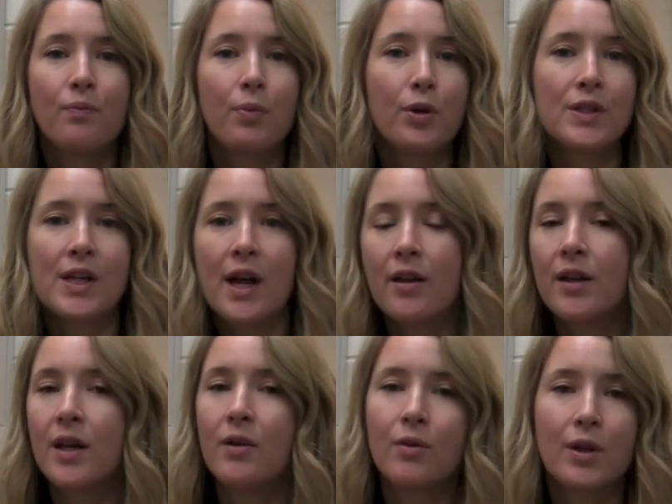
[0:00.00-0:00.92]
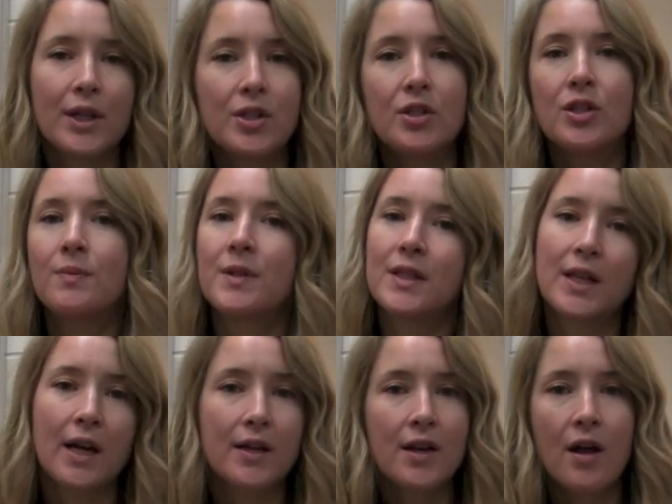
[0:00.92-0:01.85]
personality and relationships and
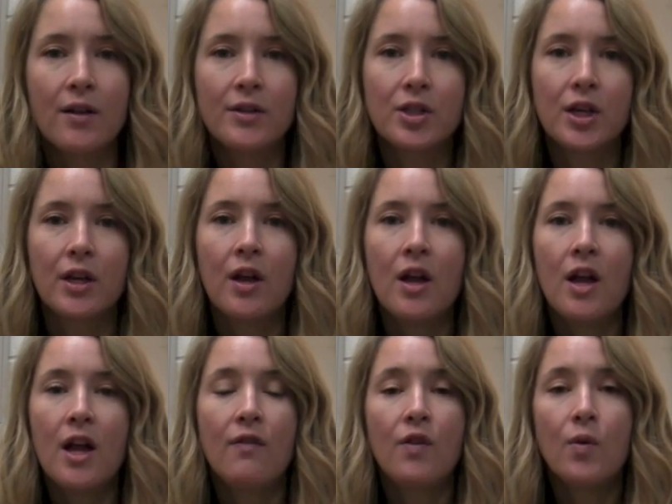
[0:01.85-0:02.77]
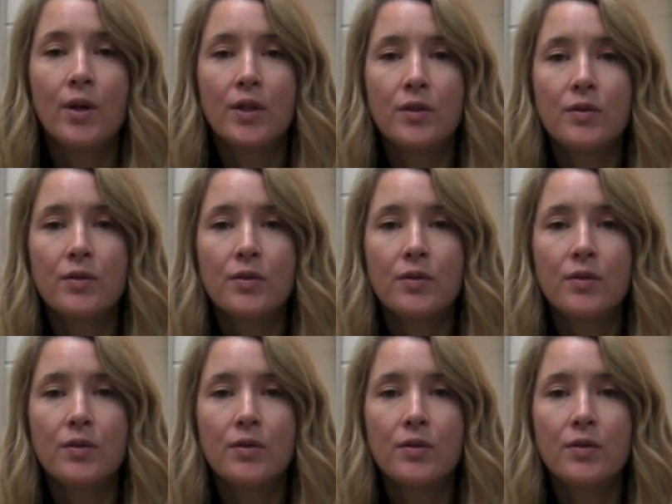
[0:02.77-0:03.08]
technology. If you want to